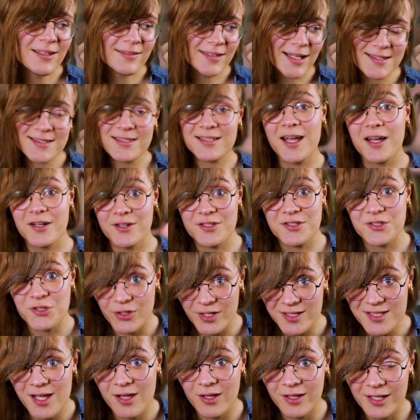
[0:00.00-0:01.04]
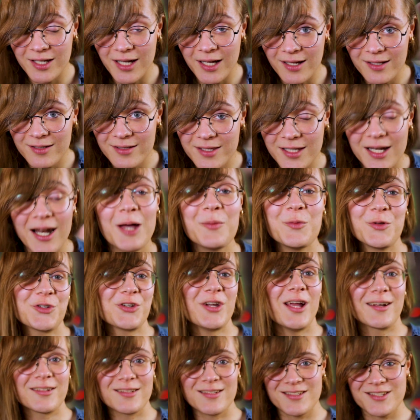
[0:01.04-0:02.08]
That's the kind of storytelling that I'm
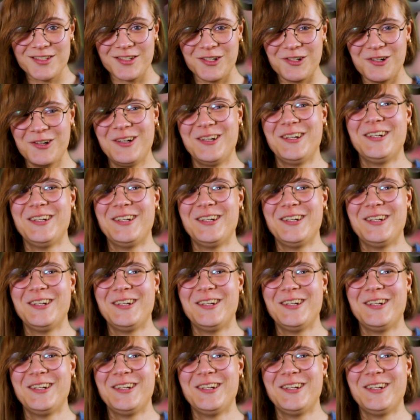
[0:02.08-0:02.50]
attracted to.